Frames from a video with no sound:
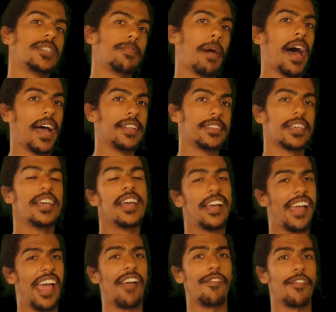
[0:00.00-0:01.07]
spots
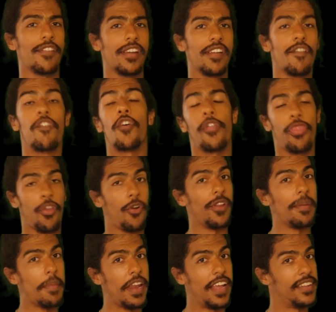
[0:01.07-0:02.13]
for
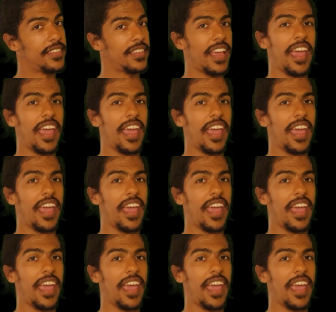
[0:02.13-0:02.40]
30 minutes.